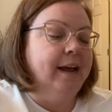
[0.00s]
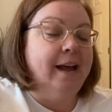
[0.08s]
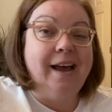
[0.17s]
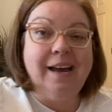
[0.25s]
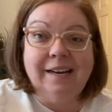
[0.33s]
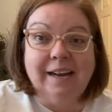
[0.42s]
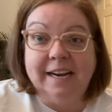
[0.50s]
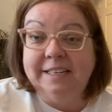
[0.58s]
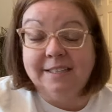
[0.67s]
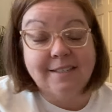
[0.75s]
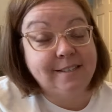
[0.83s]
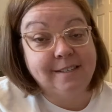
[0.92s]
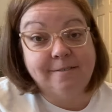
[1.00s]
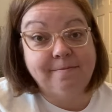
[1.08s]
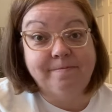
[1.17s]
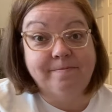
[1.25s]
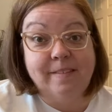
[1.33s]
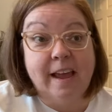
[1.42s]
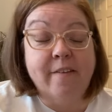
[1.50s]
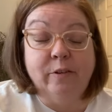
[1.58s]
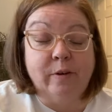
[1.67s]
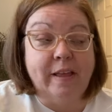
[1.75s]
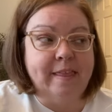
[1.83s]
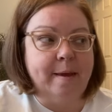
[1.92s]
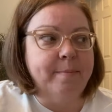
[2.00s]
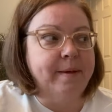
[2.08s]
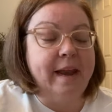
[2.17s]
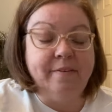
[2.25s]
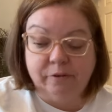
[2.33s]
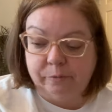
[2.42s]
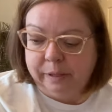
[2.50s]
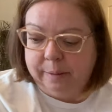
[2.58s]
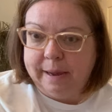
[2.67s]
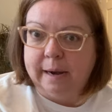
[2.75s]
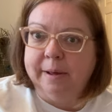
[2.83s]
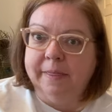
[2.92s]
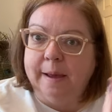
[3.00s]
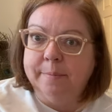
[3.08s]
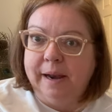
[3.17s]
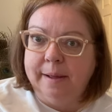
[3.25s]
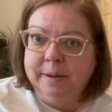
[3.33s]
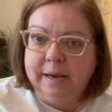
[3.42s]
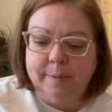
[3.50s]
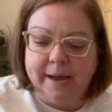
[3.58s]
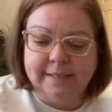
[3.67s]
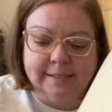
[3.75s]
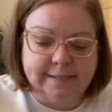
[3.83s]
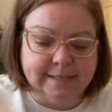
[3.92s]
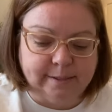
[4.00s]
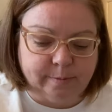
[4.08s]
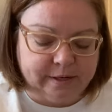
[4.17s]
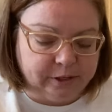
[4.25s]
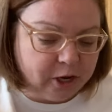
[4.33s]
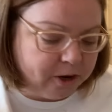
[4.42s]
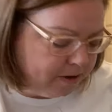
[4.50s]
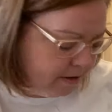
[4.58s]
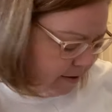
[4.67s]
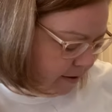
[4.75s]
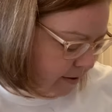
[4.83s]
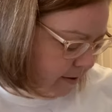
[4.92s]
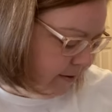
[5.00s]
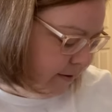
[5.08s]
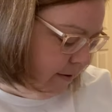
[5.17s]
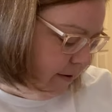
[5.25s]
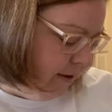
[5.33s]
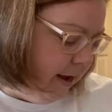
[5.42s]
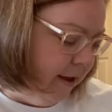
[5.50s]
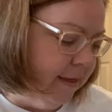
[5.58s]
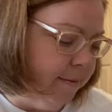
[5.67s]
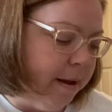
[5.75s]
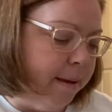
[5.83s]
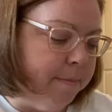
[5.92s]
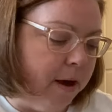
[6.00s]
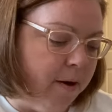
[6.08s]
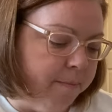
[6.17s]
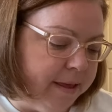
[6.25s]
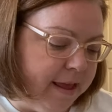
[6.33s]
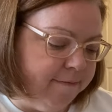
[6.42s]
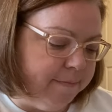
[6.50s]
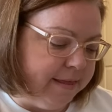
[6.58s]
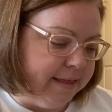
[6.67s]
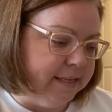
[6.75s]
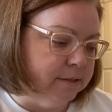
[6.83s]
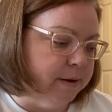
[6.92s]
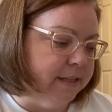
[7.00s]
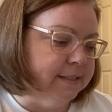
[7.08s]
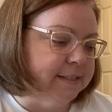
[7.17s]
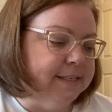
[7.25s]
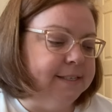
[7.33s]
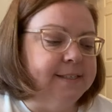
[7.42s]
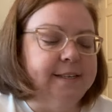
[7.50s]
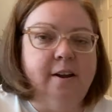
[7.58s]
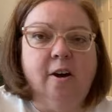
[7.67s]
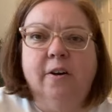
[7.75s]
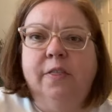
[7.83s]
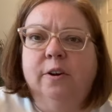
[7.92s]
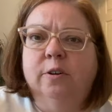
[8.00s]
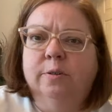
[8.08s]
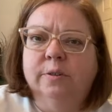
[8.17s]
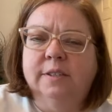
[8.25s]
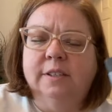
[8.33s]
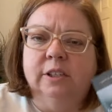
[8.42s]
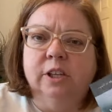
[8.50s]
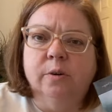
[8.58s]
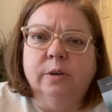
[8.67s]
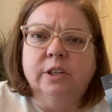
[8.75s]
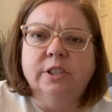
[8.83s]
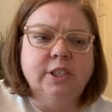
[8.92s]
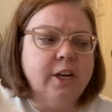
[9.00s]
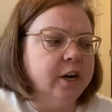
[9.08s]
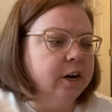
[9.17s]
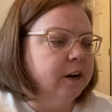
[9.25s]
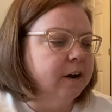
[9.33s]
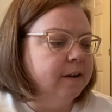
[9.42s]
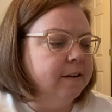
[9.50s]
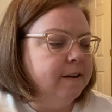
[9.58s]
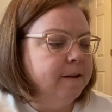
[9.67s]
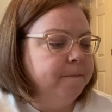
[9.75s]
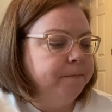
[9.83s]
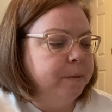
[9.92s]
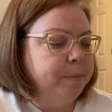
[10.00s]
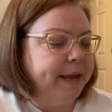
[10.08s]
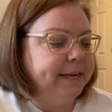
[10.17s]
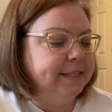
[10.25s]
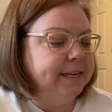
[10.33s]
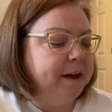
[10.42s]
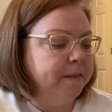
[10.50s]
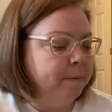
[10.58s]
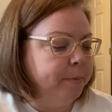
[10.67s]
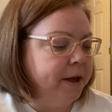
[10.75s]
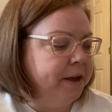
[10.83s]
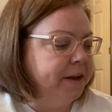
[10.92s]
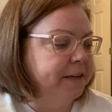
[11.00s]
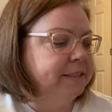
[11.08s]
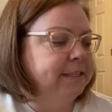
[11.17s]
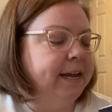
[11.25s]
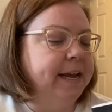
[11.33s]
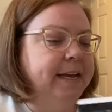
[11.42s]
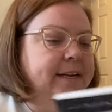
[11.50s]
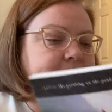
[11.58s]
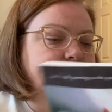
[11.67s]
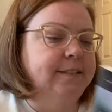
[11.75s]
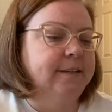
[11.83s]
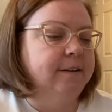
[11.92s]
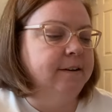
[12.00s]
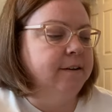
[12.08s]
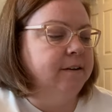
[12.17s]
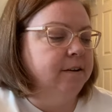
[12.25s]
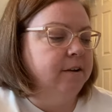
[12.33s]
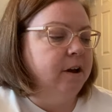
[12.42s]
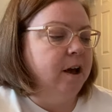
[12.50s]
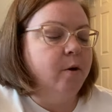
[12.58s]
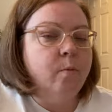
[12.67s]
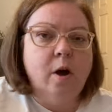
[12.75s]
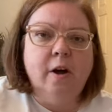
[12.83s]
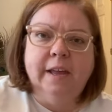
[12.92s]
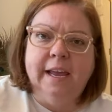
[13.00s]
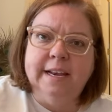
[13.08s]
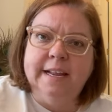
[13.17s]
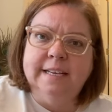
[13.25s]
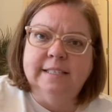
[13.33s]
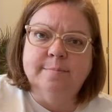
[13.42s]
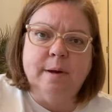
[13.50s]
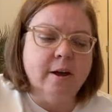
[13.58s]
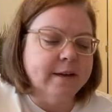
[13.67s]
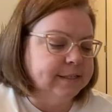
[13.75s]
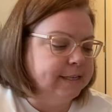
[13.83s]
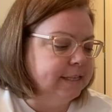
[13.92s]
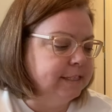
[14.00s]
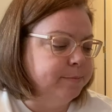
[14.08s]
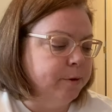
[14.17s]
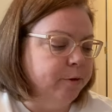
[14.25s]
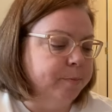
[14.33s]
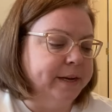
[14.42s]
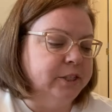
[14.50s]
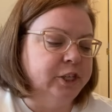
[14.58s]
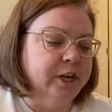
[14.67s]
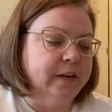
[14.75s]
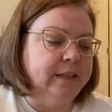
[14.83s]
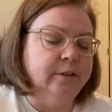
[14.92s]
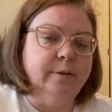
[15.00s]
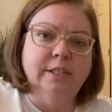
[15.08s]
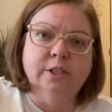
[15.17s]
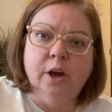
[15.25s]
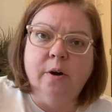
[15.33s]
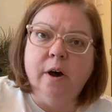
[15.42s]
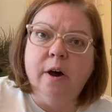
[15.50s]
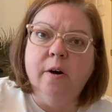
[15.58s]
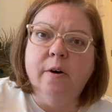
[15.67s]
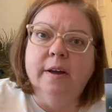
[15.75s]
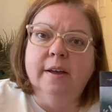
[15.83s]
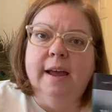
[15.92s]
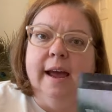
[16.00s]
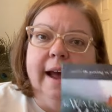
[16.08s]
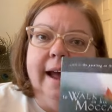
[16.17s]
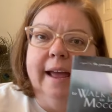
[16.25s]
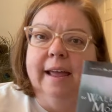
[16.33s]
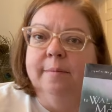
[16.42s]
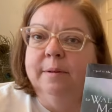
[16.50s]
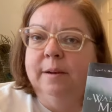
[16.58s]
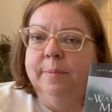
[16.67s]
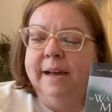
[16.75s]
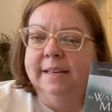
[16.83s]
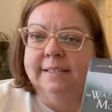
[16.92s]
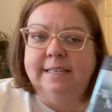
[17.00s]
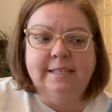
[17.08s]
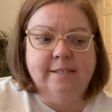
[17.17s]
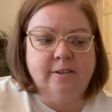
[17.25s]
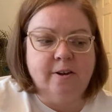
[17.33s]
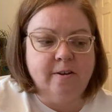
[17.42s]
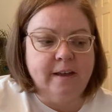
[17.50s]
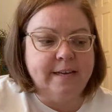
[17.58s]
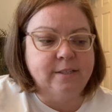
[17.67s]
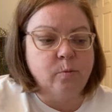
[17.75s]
I just haven't read them and I feel really bad about that, but I'm gonna pass this one along. And then my mom gave me these ones. This is an author who's local to her, The Painting on the Pond and A Walk in His Moccasins, both by Sharon Lewis Coho. I am going to pass these along as